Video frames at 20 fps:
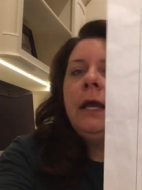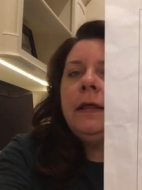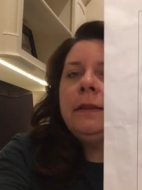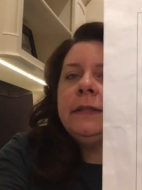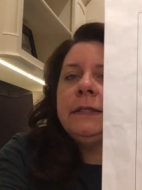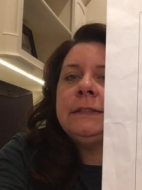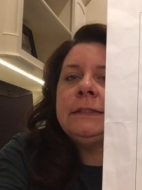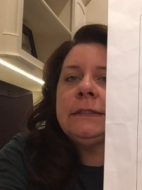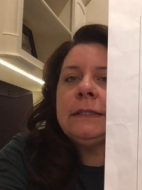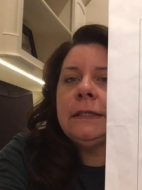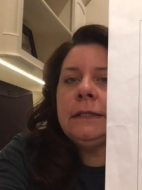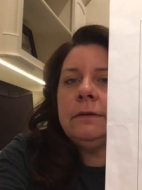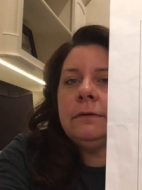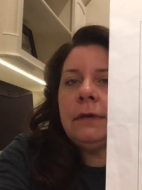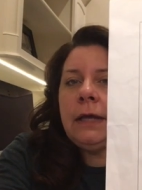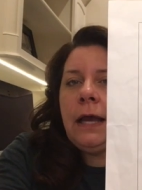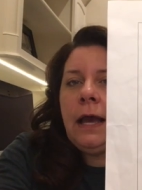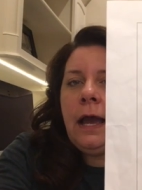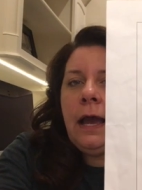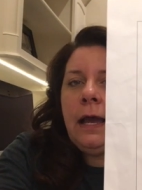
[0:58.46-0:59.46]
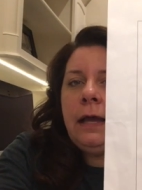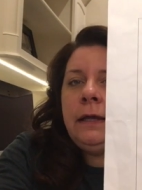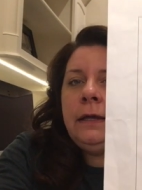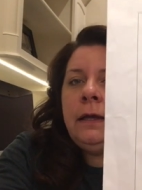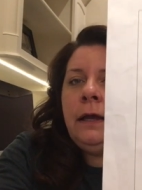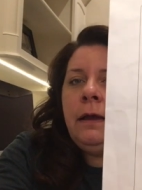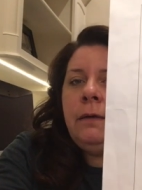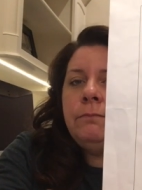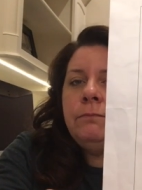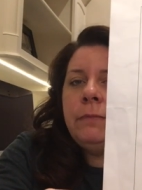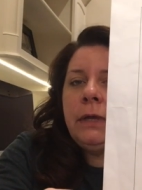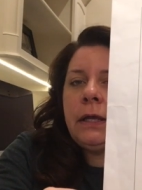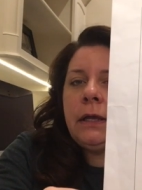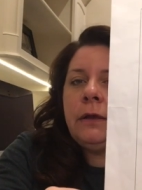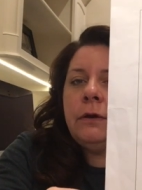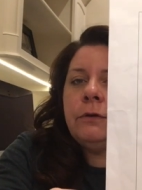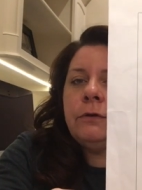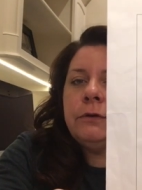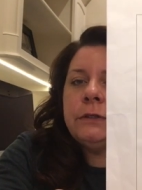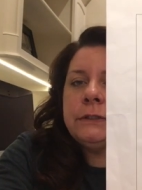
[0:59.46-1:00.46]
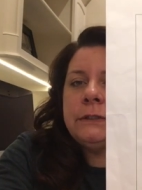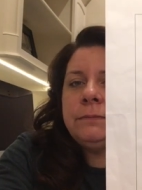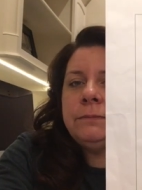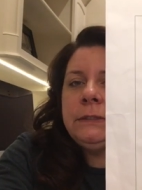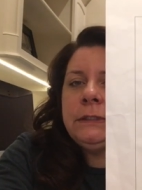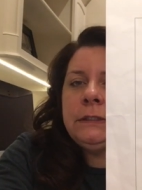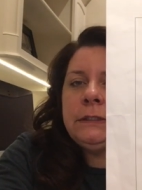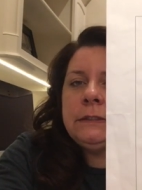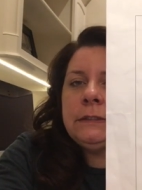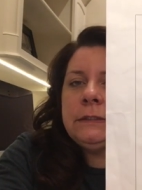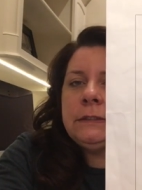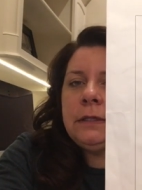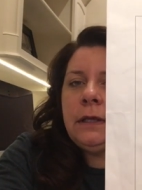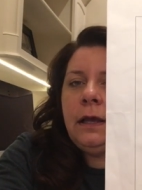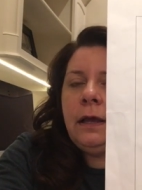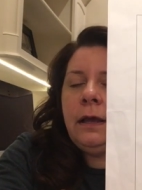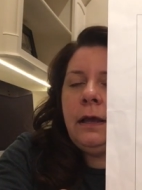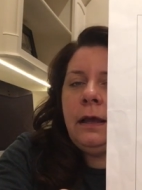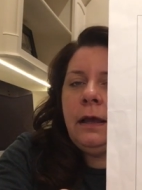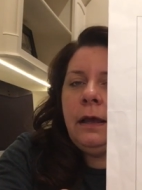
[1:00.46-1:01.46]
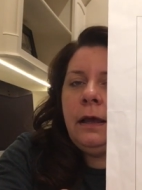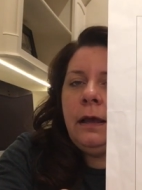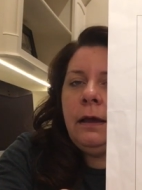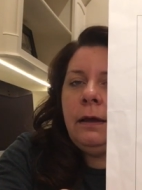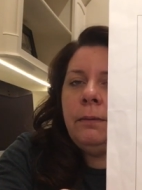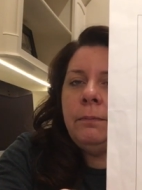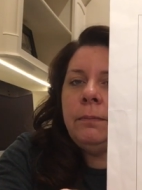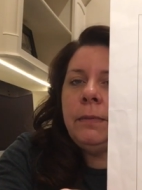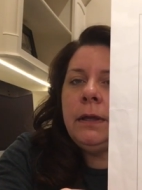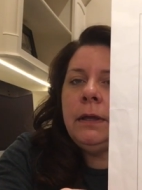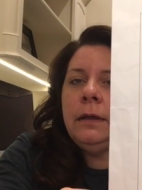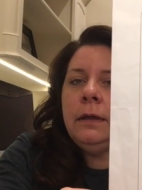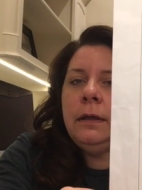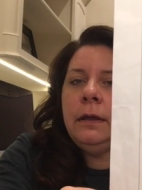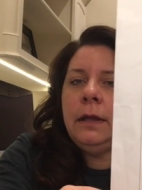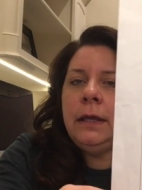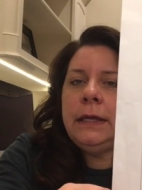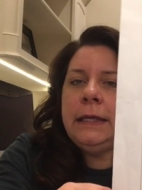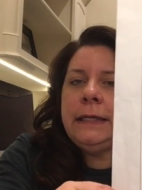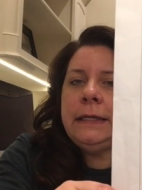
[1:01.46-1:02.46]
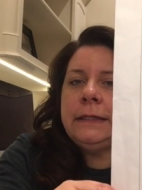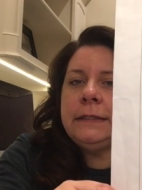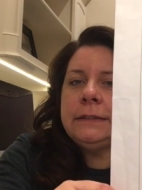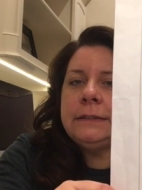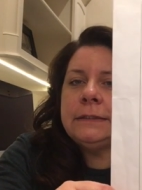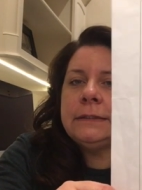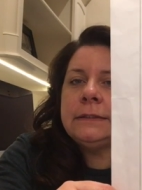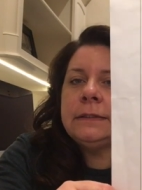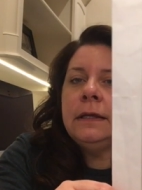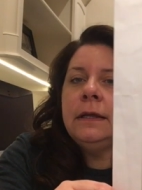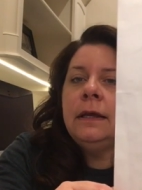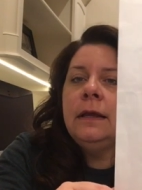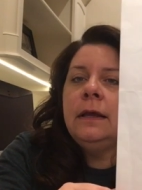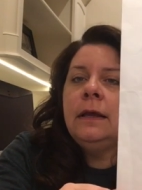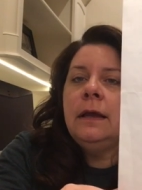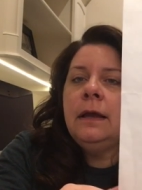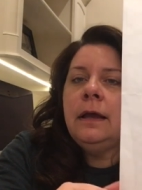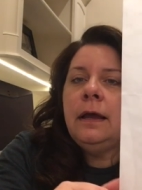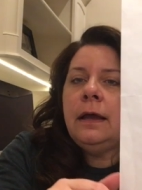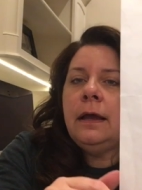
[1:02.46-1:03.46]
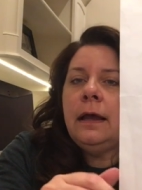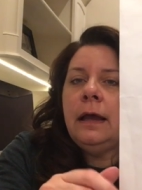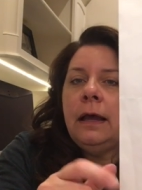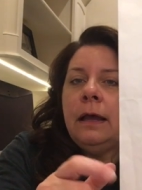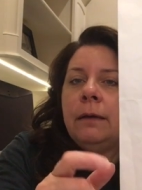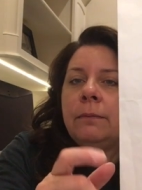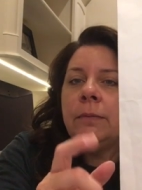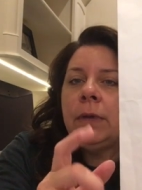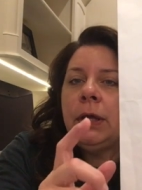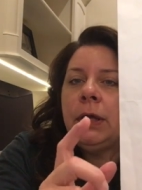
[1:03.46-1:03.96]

This little guy, McChristmas, um, is um,